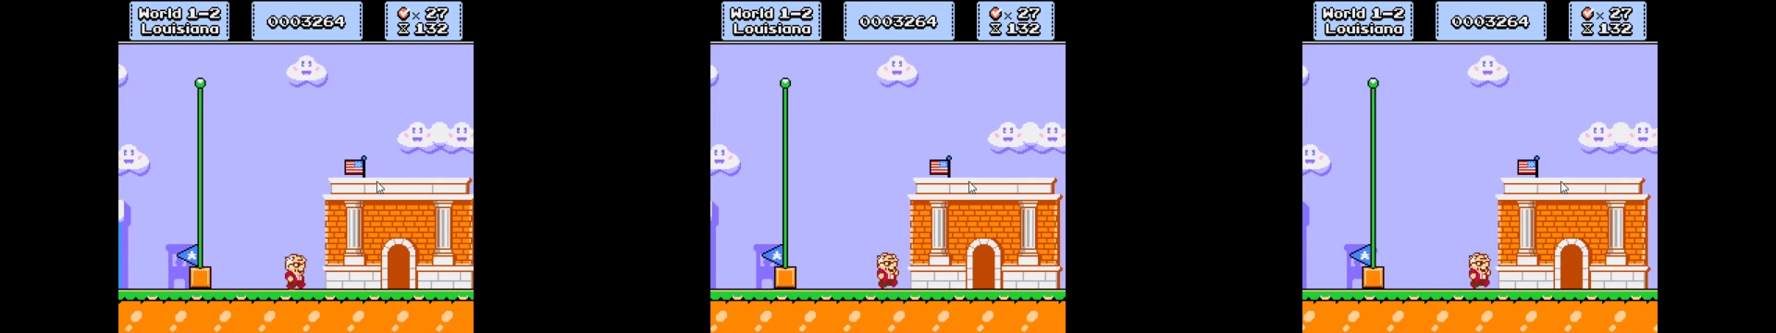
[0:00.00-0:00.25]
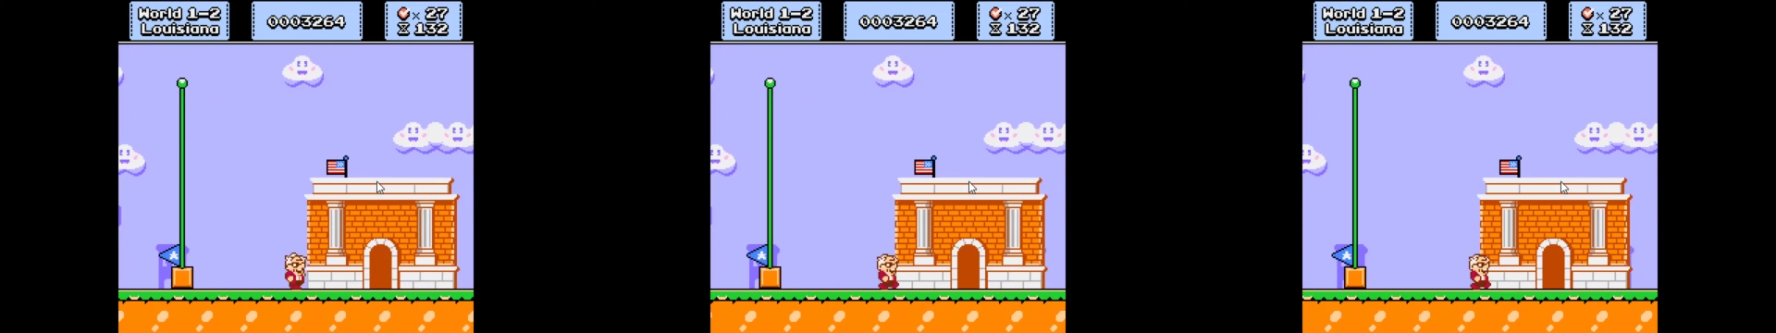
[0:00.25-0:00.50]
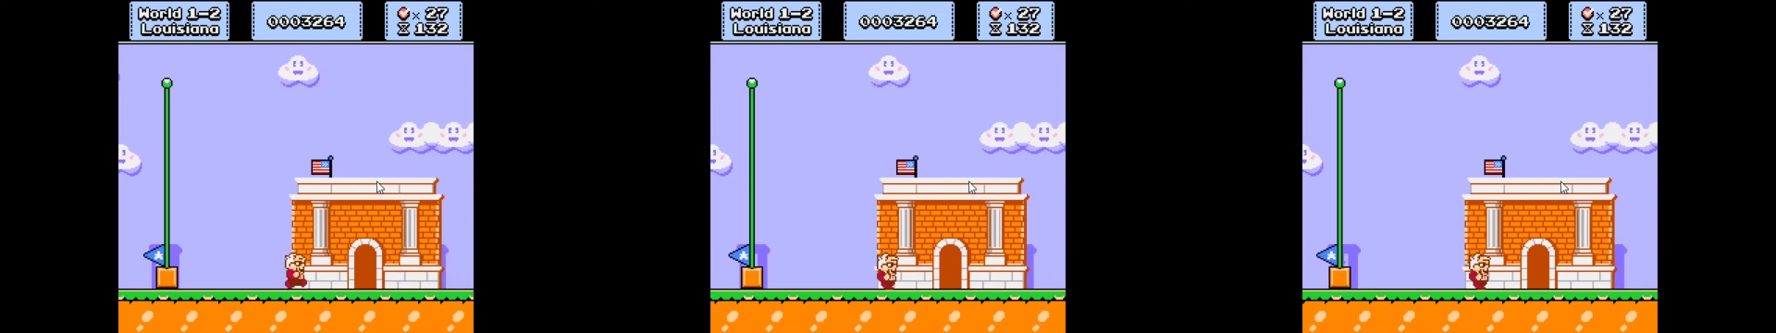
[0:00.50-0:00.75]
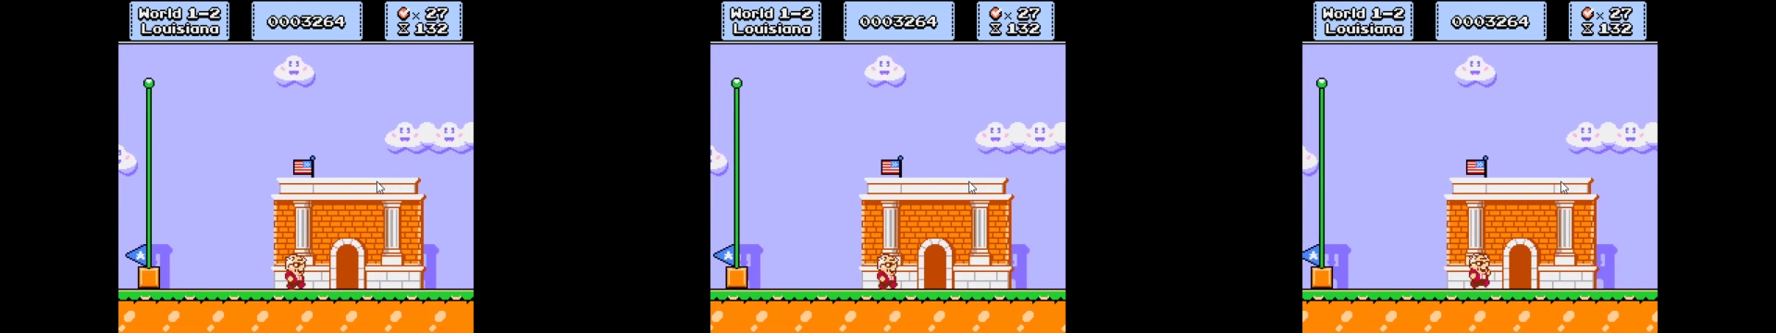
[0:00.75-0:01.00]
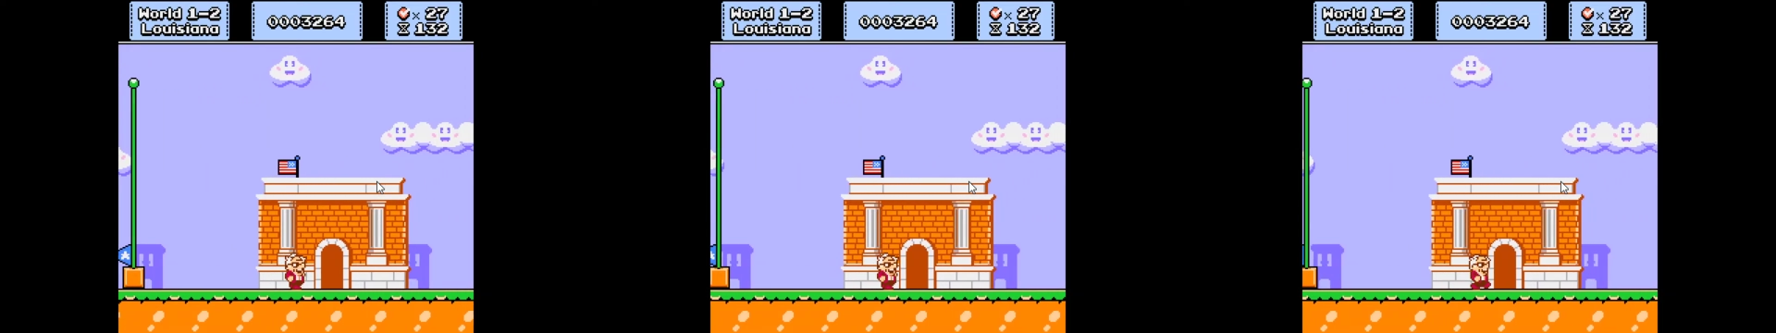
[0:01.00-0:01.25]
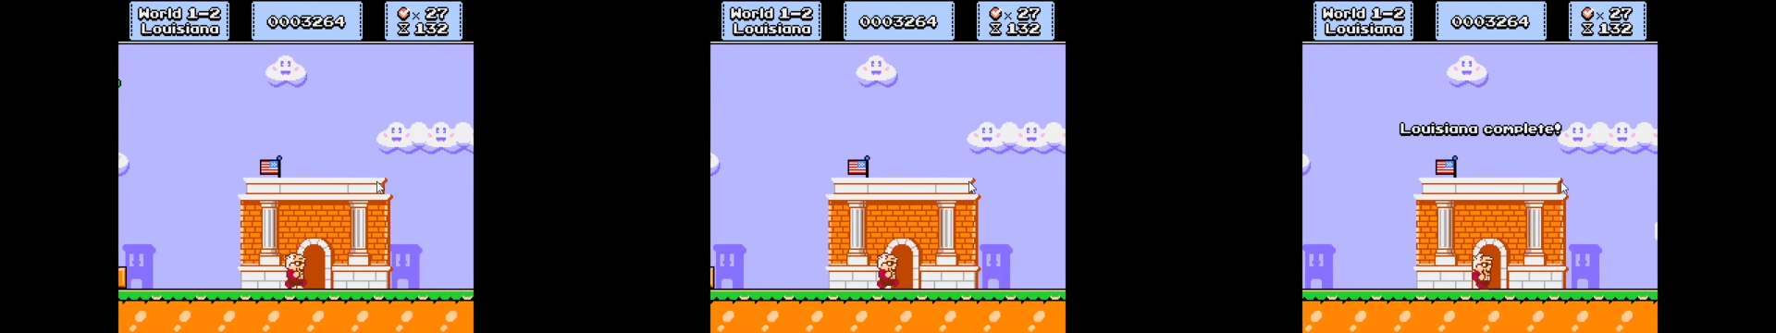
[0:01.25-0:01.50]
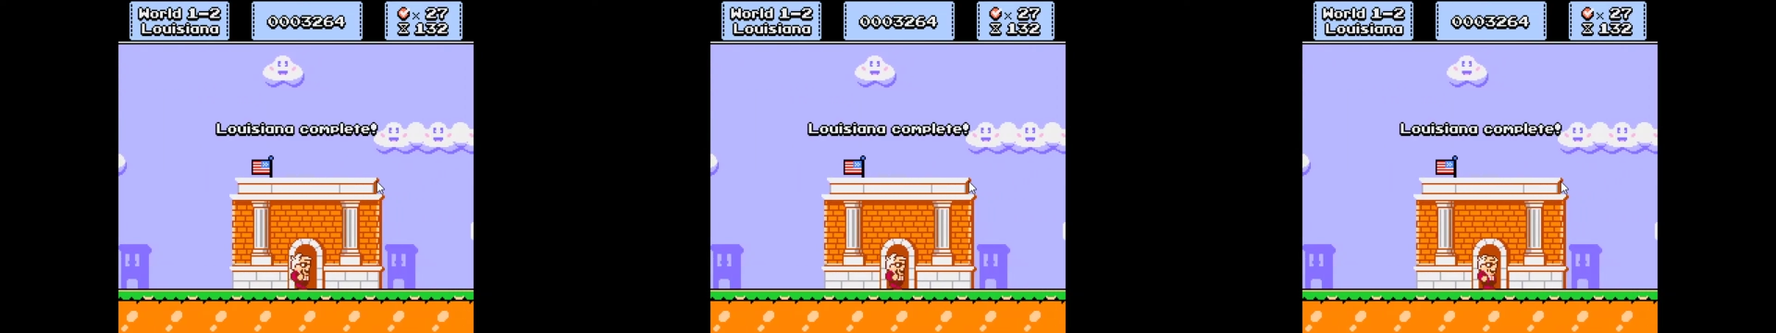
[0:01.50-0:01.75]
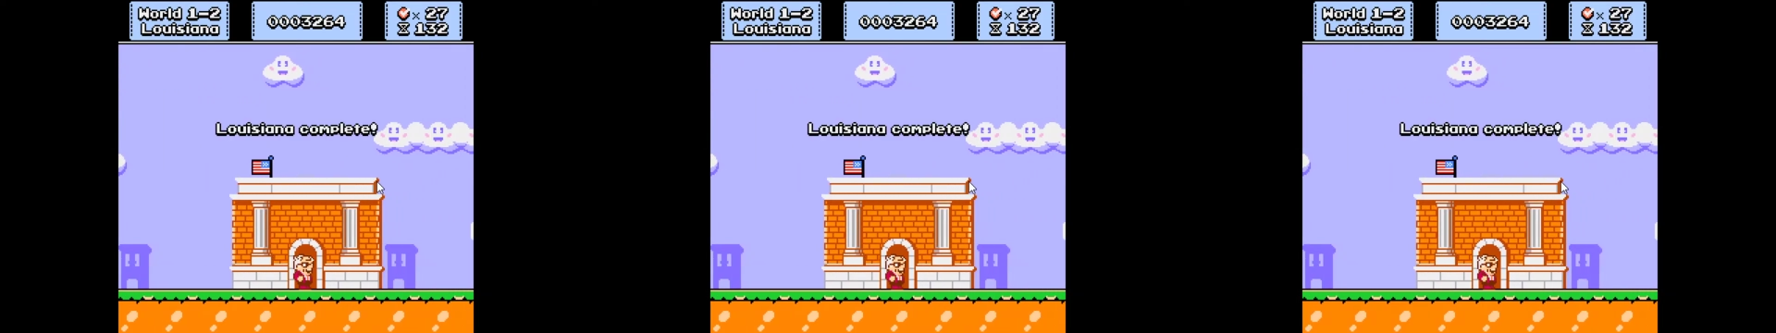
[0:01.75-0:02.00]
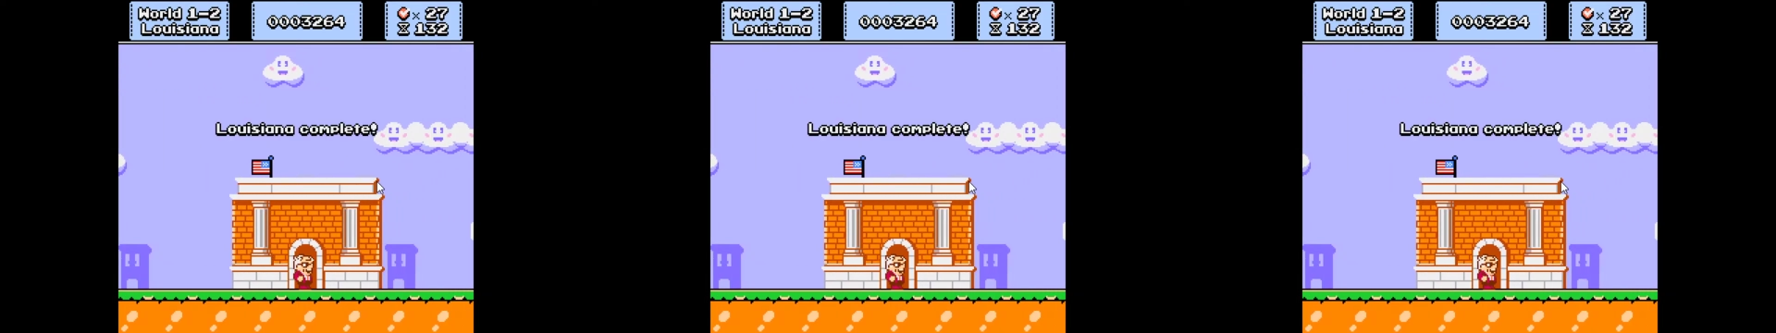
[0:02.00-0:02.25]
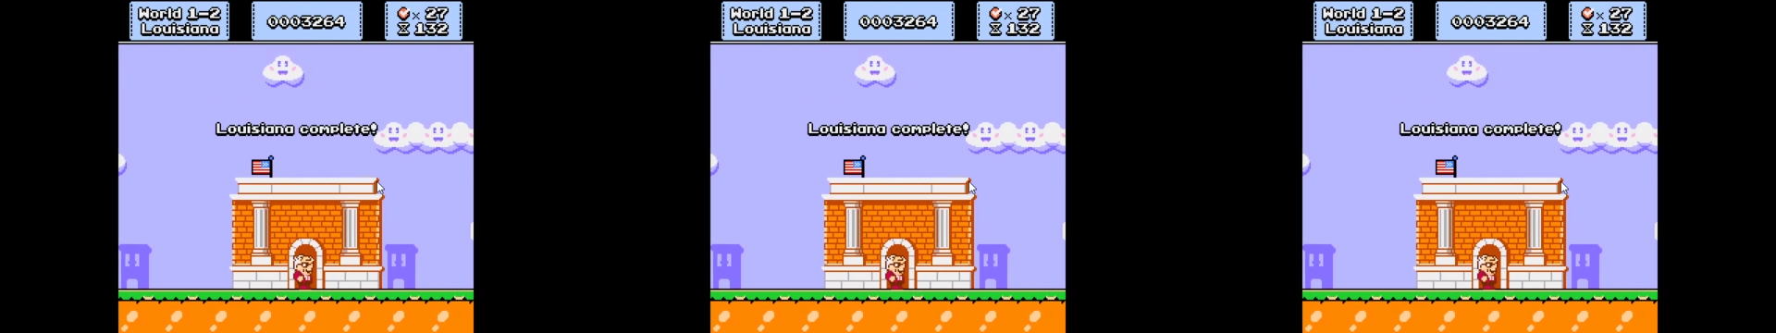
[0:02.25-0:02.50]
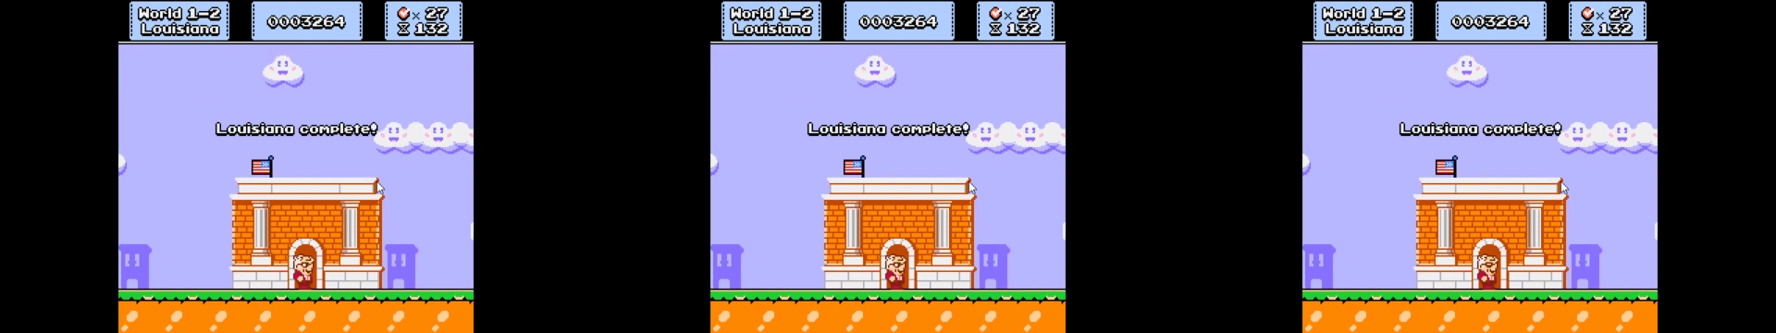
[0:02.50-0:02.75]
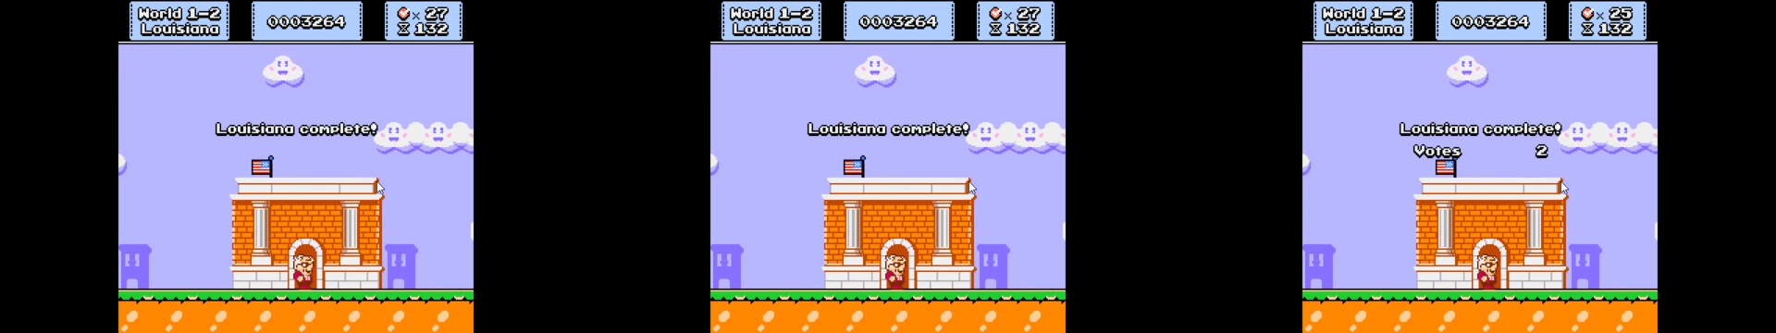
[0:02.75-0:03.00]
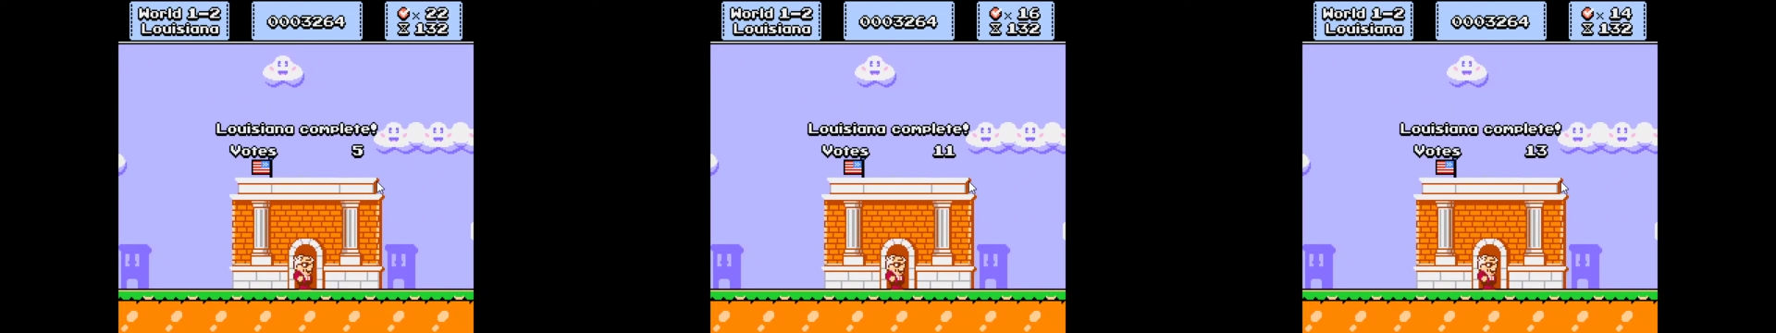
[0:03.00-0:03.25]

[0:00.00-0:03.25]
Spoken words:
[unreadable: no face in view]